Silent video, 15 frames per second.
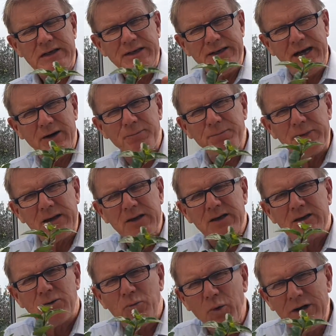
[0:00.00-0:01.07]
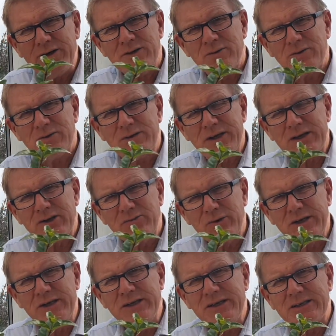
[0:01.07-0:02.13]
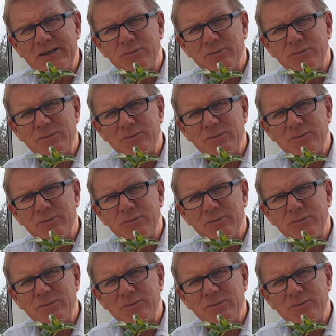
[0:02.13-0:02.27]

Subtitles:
Now, one thing you really need